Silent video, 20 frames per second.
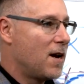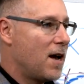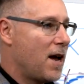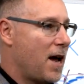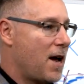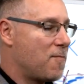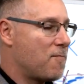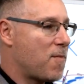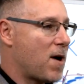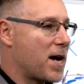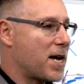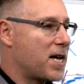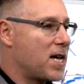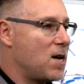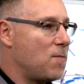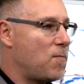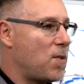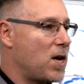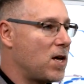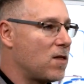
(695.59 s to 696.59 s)
And by
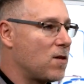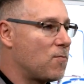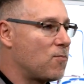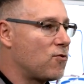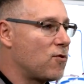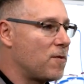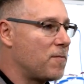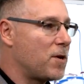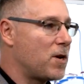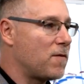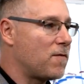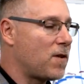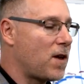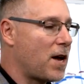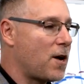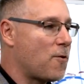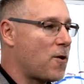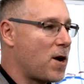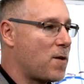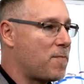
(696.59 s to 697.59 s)
keeping the primitive
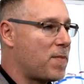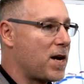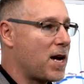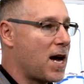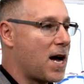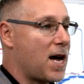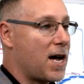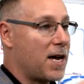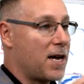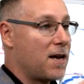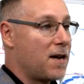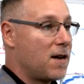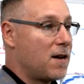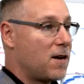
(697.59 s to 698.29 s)
layer API,